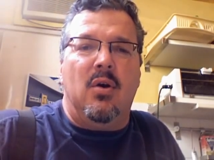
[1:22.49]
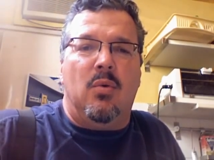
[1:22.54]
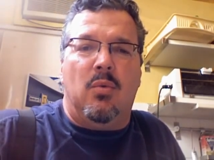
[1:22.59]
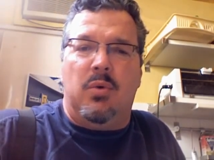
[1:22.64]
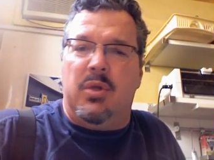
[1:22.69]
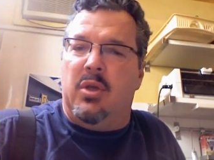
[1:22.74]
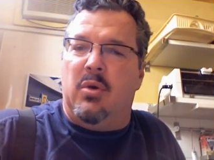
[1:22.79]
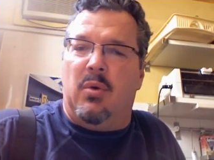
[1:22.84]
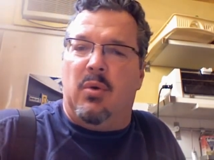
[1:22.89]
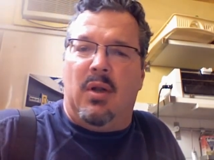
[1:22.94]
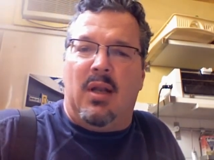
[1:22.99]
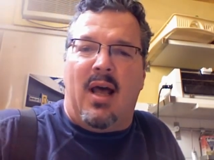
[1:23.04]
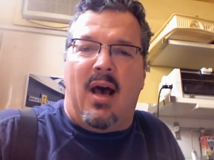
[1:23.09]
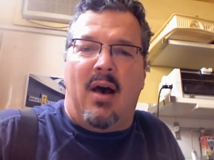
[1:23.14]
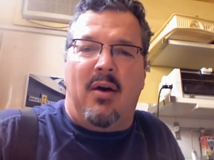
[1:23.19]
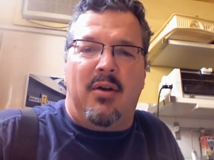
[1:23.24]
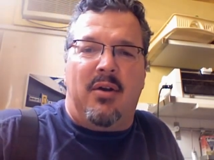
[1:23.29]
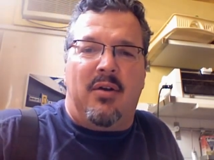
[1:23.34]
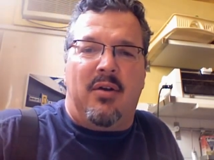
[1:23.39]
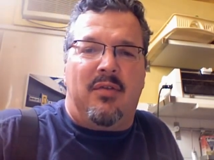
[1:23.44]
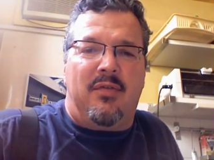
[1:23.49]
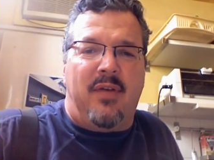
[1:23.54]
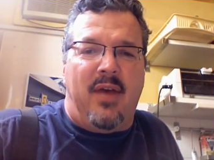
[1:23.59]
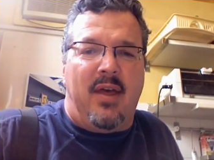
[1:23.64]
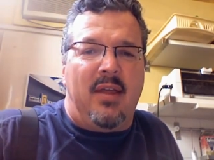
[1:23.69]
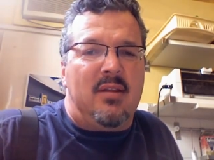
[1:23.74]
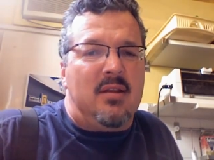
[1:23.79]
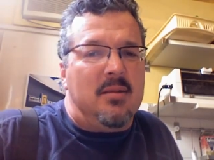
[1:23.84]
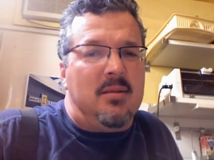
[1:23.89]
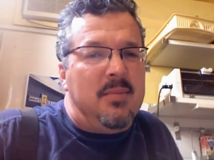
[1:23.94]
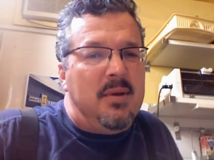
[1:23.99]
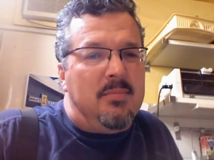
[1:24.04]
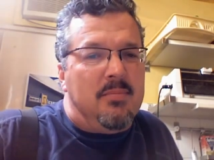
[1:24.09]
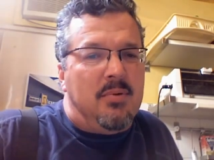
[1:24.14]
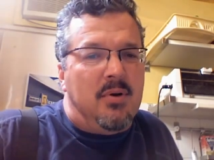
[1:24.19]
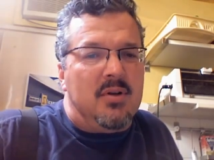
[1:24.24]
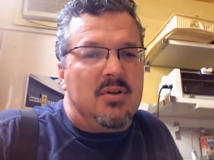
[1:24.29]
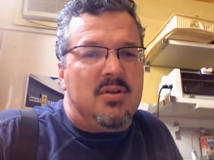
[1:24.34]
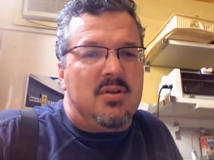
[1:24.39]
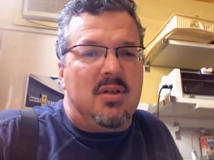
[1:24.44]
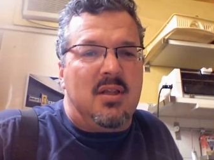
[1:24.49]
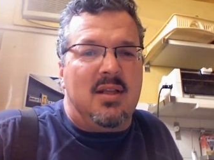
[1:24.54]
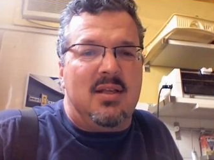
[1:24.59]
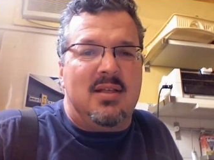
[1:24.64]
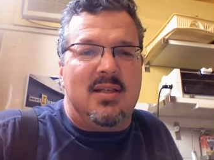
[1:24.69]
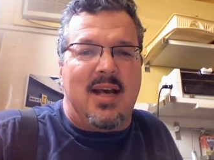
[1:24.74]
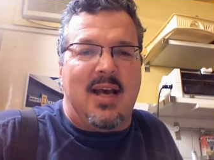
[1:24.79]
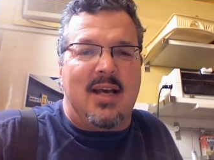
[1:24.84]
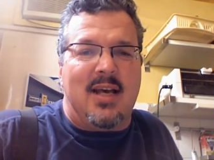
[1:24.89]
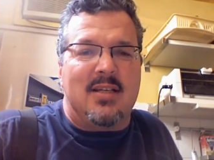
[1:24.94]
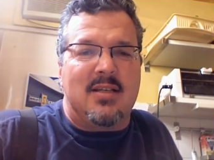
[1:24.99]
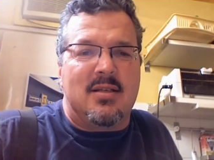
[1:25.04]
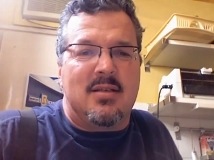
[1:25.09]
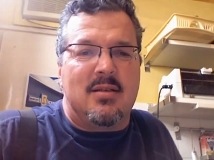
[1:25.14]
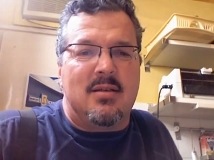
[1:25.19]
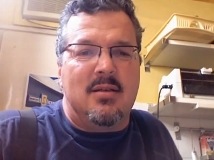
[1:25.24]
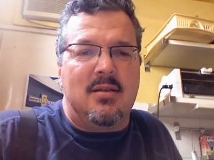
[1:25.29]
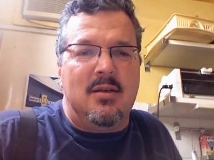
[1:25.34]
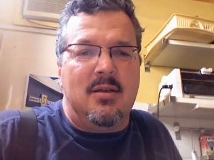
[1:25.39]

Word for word: Will you allow your faith to be put to the test?